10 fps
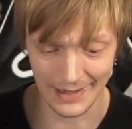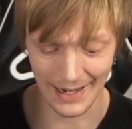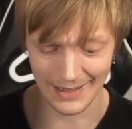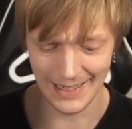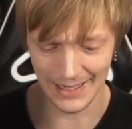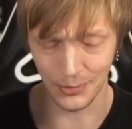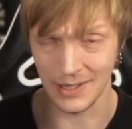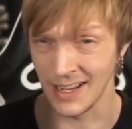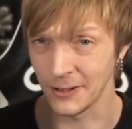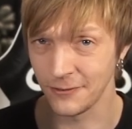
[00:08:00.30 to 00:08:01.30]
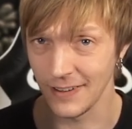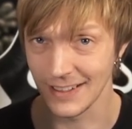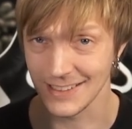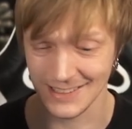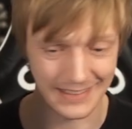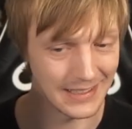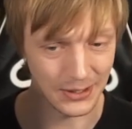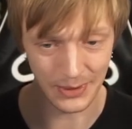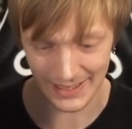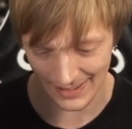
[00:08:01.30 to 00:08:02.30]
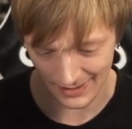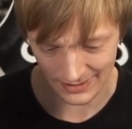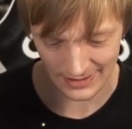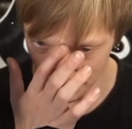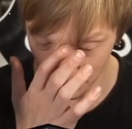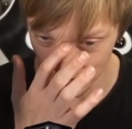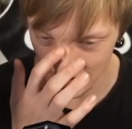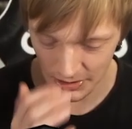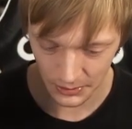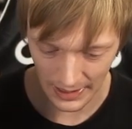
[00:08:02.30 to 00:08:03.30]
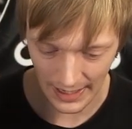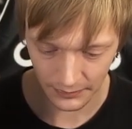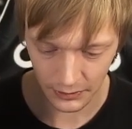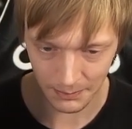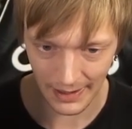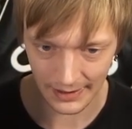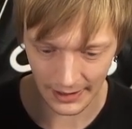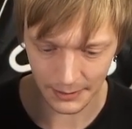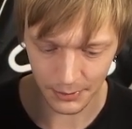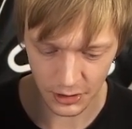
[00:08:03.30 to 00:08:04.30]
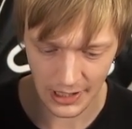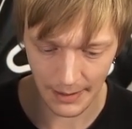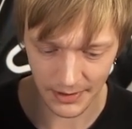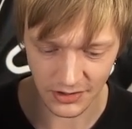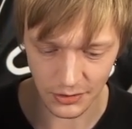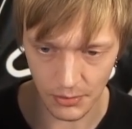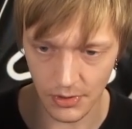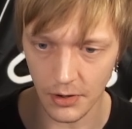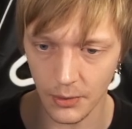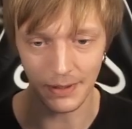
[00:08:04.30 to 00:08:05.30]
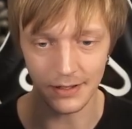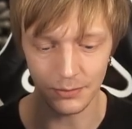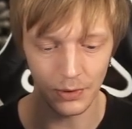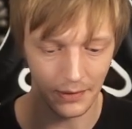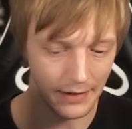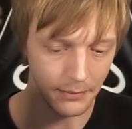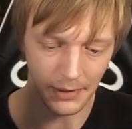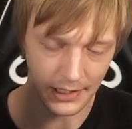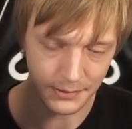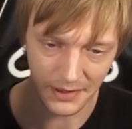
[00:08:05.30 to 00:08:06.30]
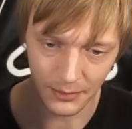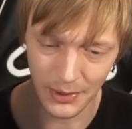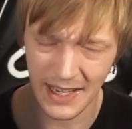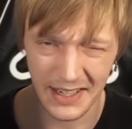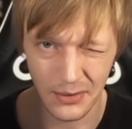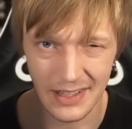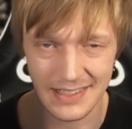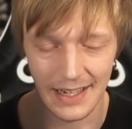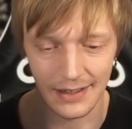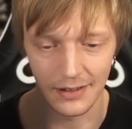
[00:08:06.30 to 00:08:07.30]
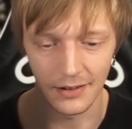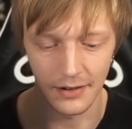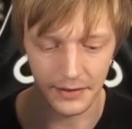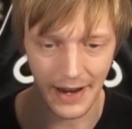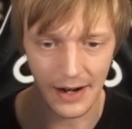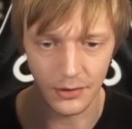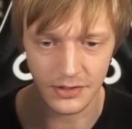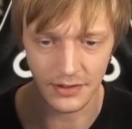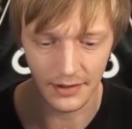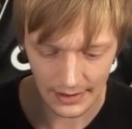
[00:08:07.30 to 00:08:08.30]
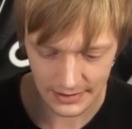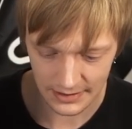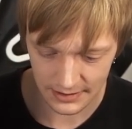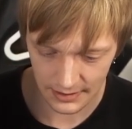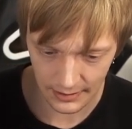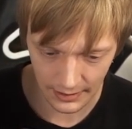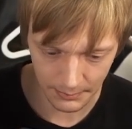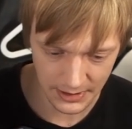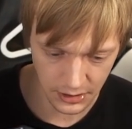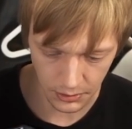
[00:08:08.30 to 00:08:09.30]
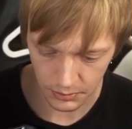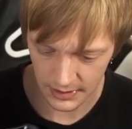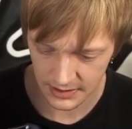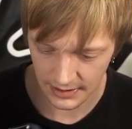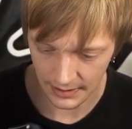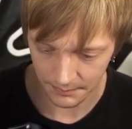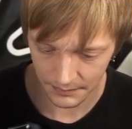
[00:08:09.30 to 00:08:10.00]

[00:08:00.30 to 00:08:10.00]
Gang, can we now, fellas? No, we cannot. But we do have to make another push happen soon though, because we don't have a big spell. We can't really cycle a lot of arrows, and that's just a little bit too risky.